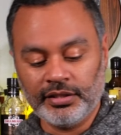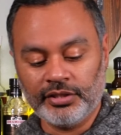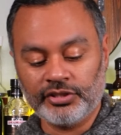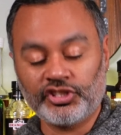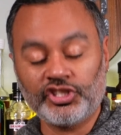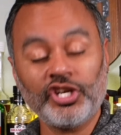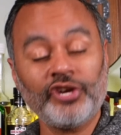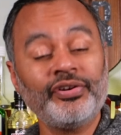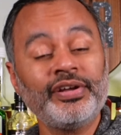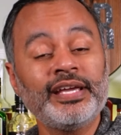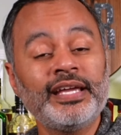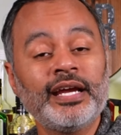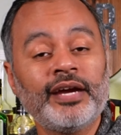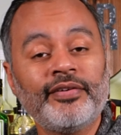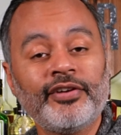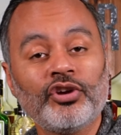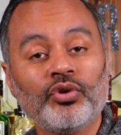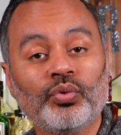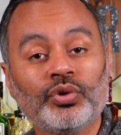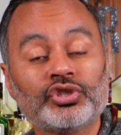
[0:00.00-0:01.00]
Cheery
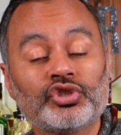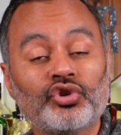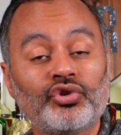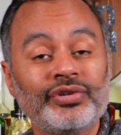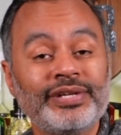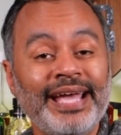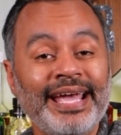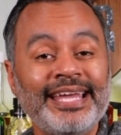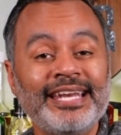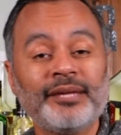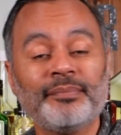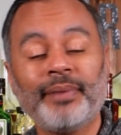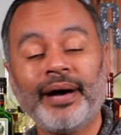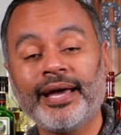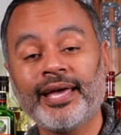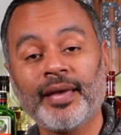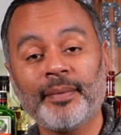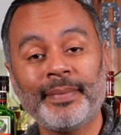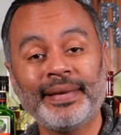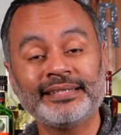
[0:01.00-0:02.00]
Heering was created by
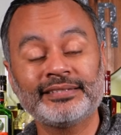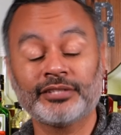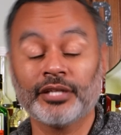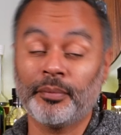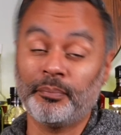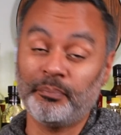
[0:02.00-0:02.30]
Mr.